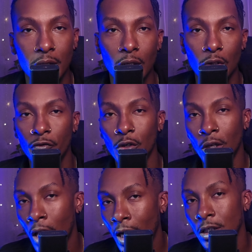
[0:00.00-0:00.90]
on if you
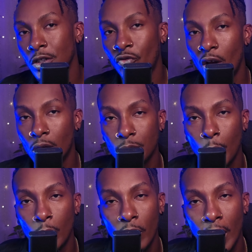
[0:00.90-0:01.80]
like this fragrance
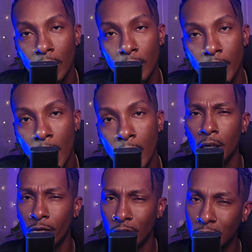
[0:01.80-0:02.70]
profile or not, and
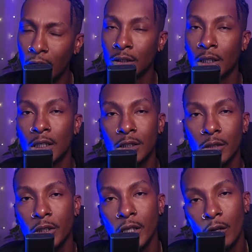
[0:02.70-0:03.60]
if it sounds like
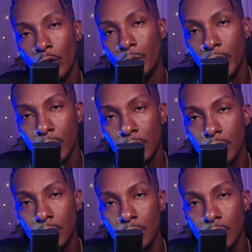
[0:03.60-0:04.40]
something that will appeal to you.